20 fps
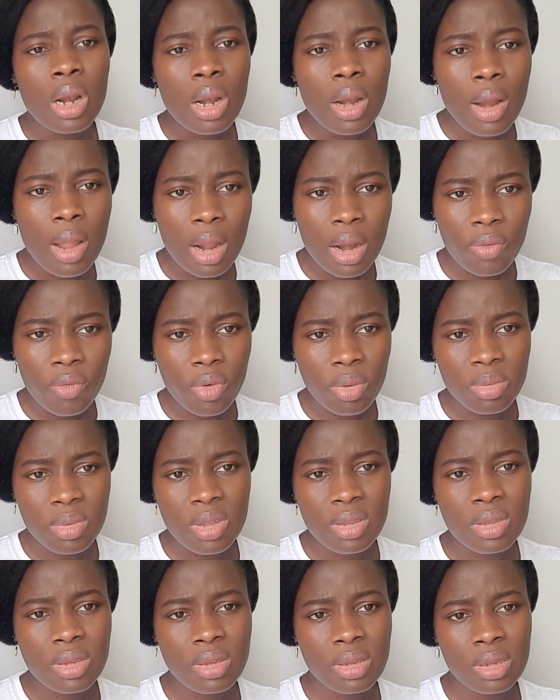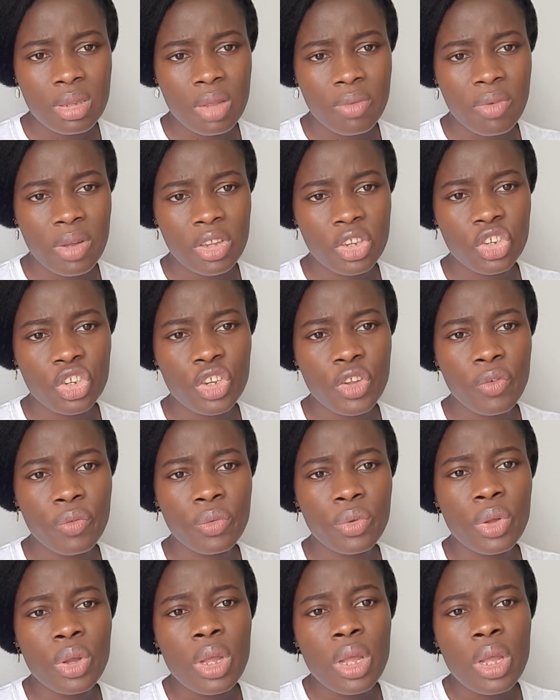Learn from these things that they've achieved.